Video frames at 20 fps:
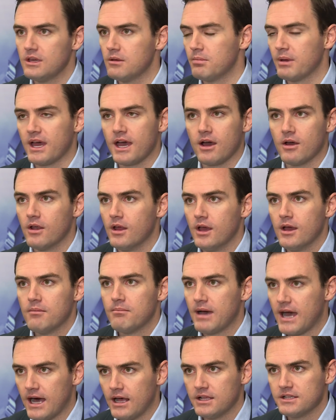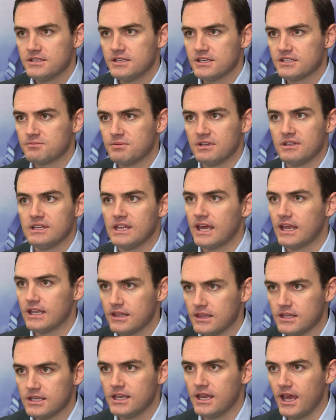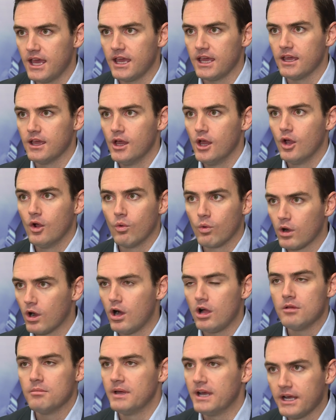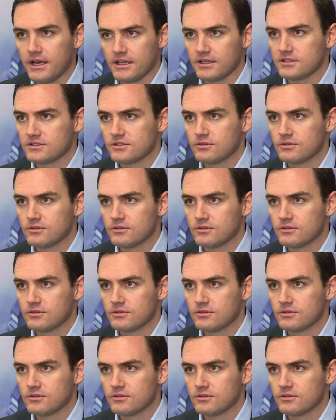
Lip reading: about politics, but at the end of the day, we're all Americans.